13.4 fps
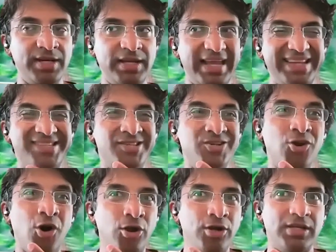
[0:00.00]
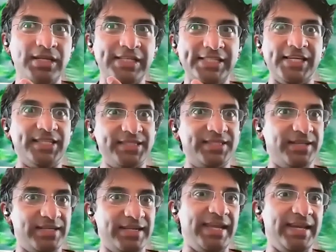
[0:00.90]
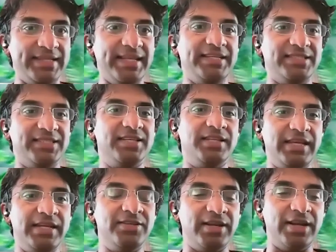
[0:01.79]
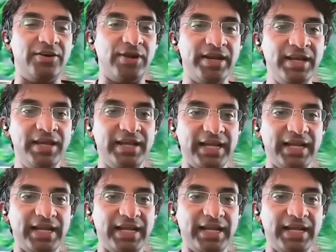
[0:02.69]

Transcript: it's not just the data that exists on the internet, right?